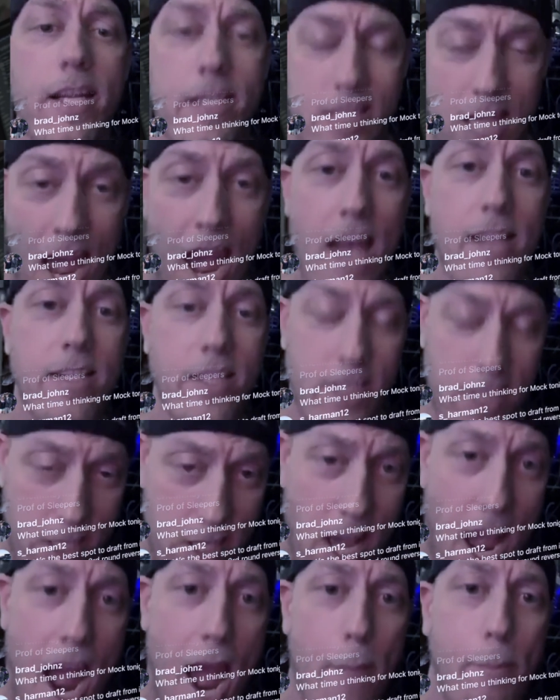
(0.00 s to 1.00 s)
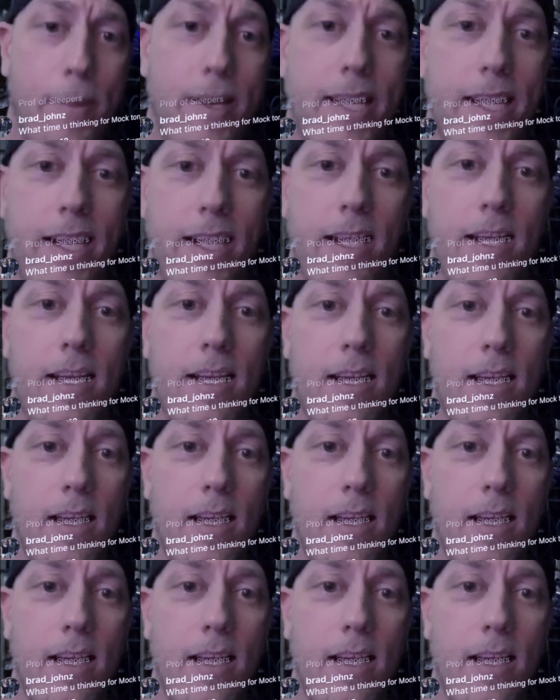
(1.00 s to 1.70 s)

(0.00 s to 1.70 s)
This is happening.